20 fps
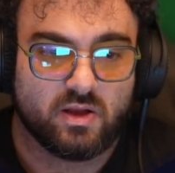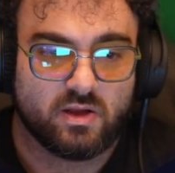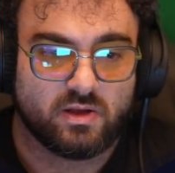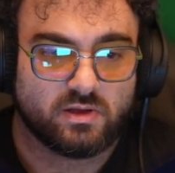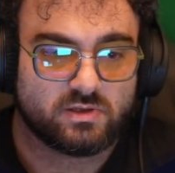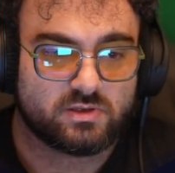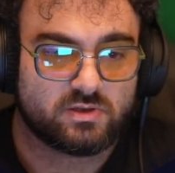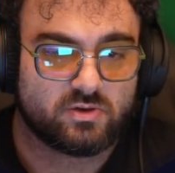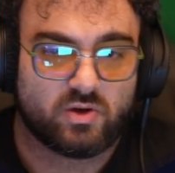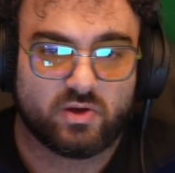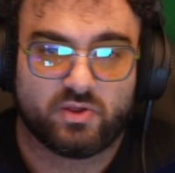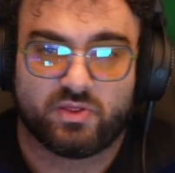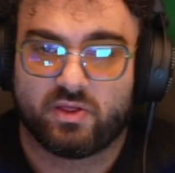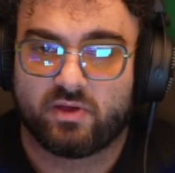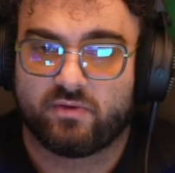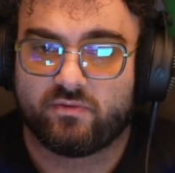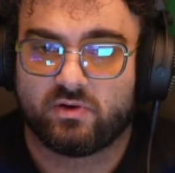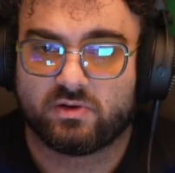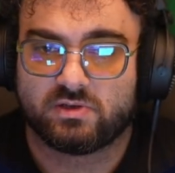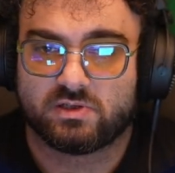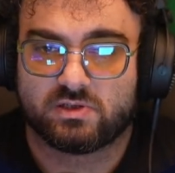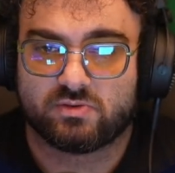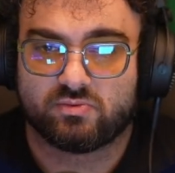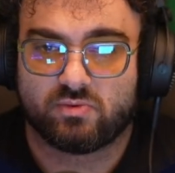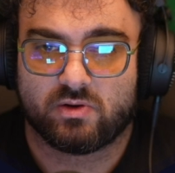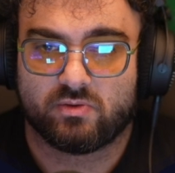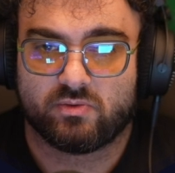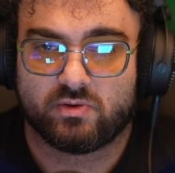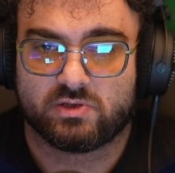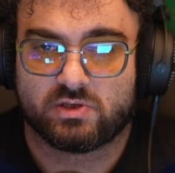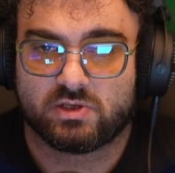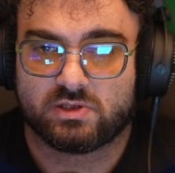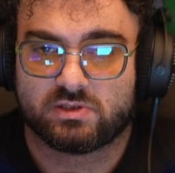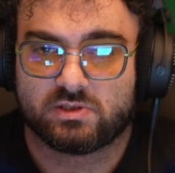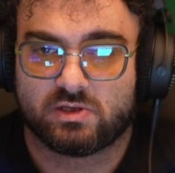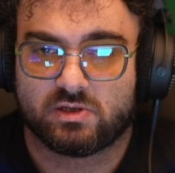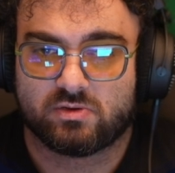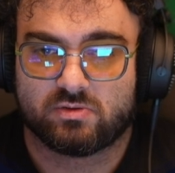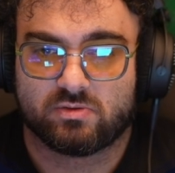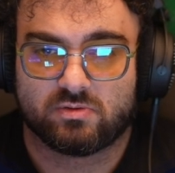So I think for this one we just
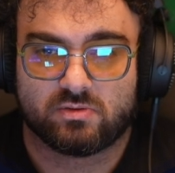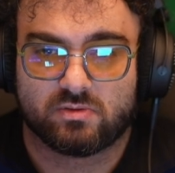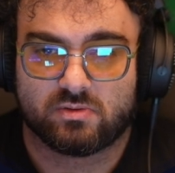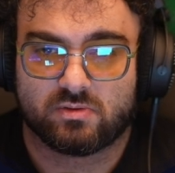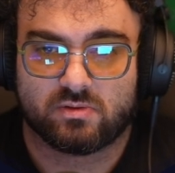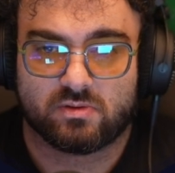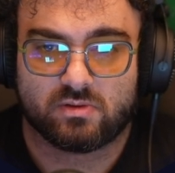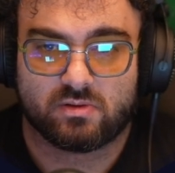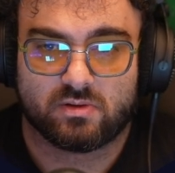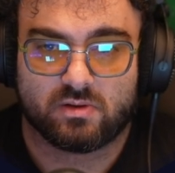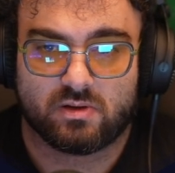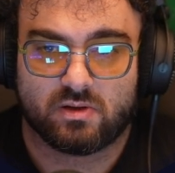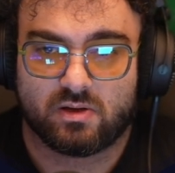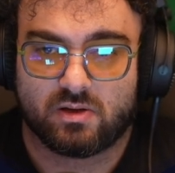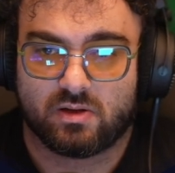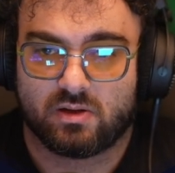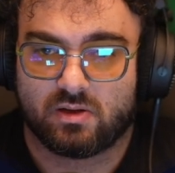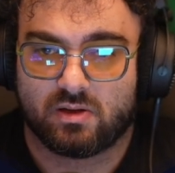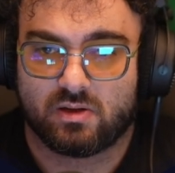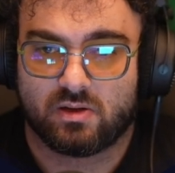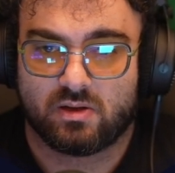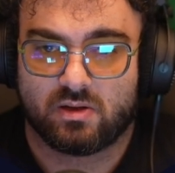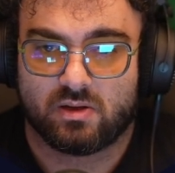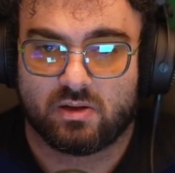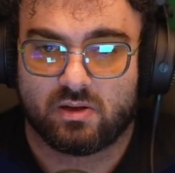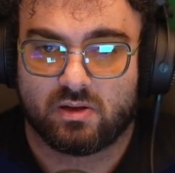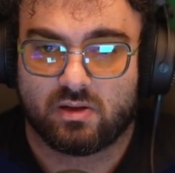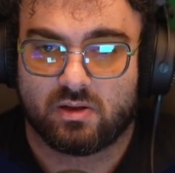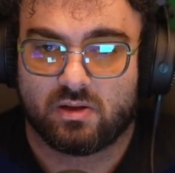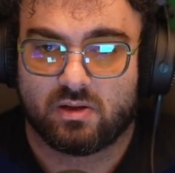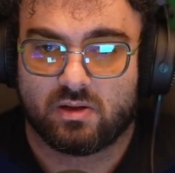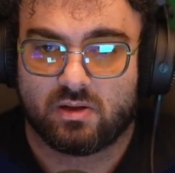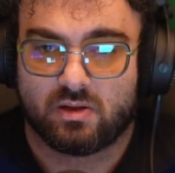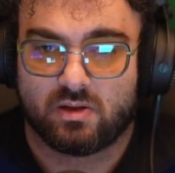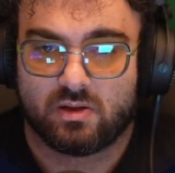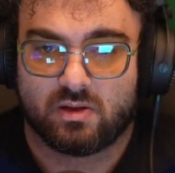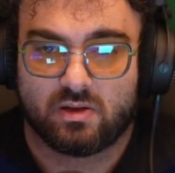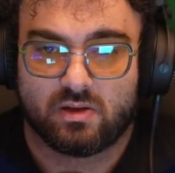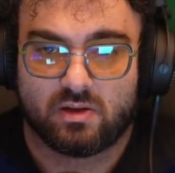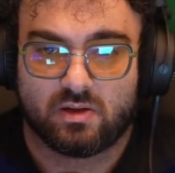need to I
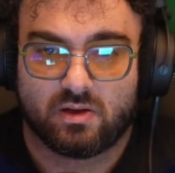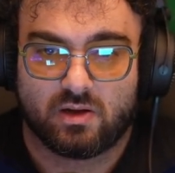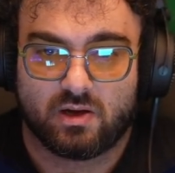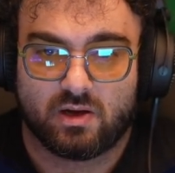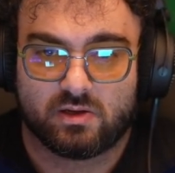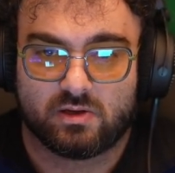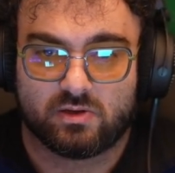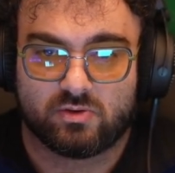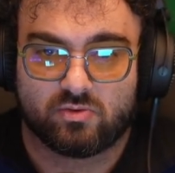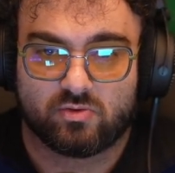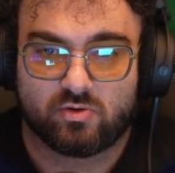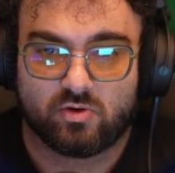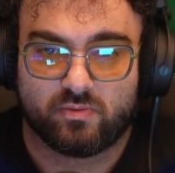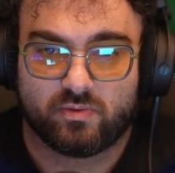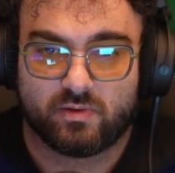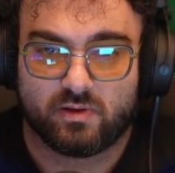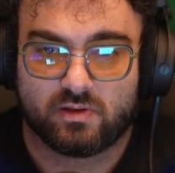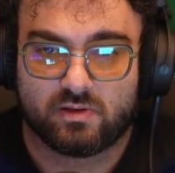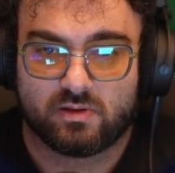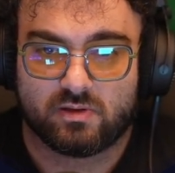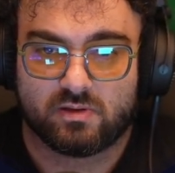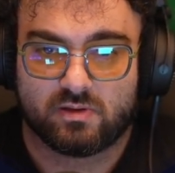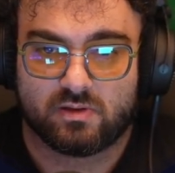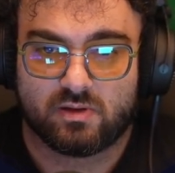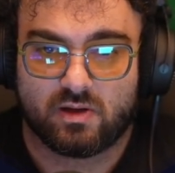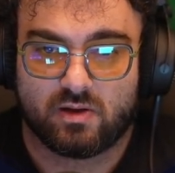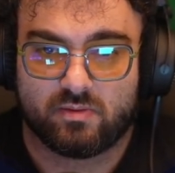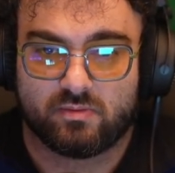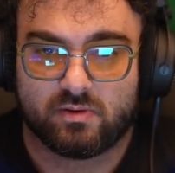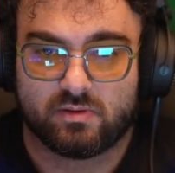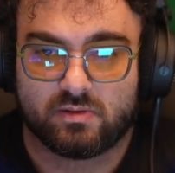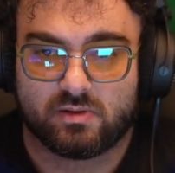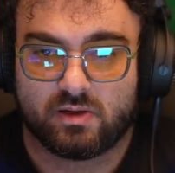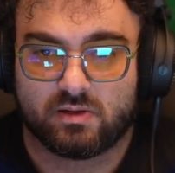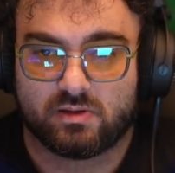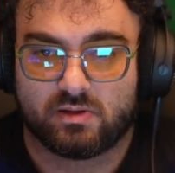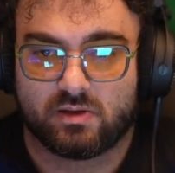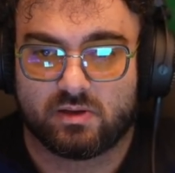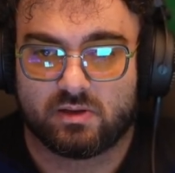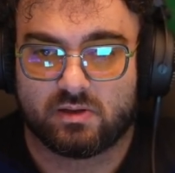need to copy it. I'm not
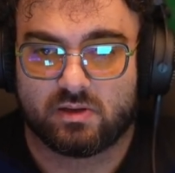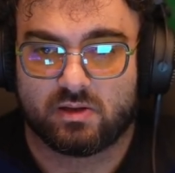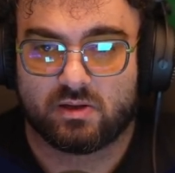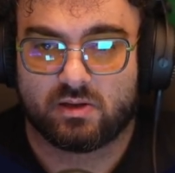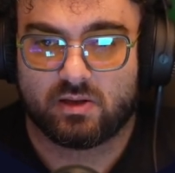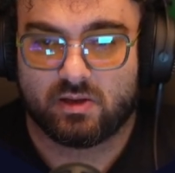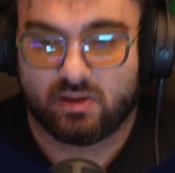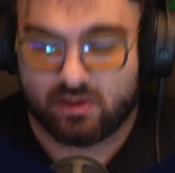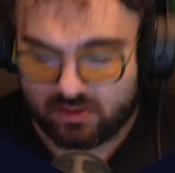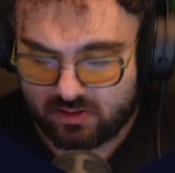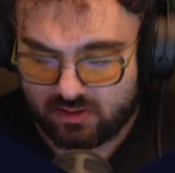writing it again.